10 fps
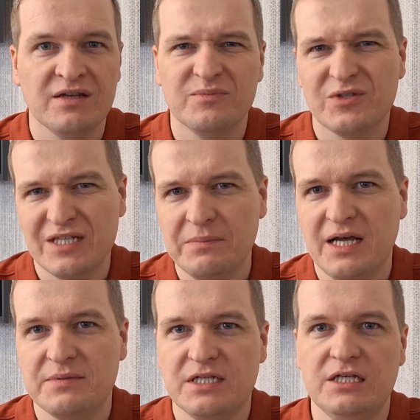But
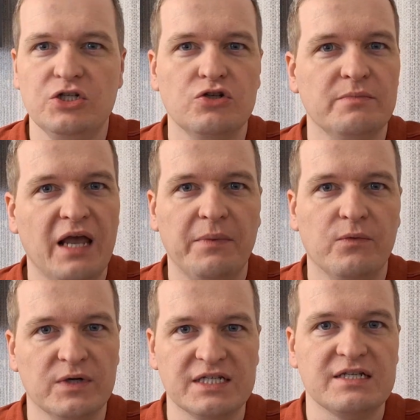sometimes the issue may be
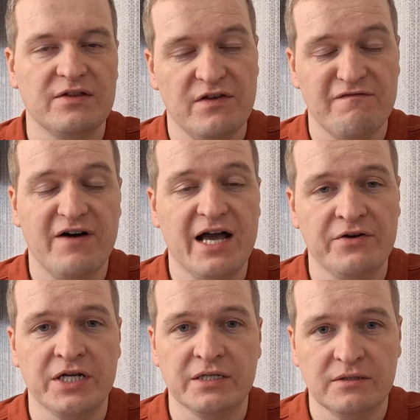with the wiring.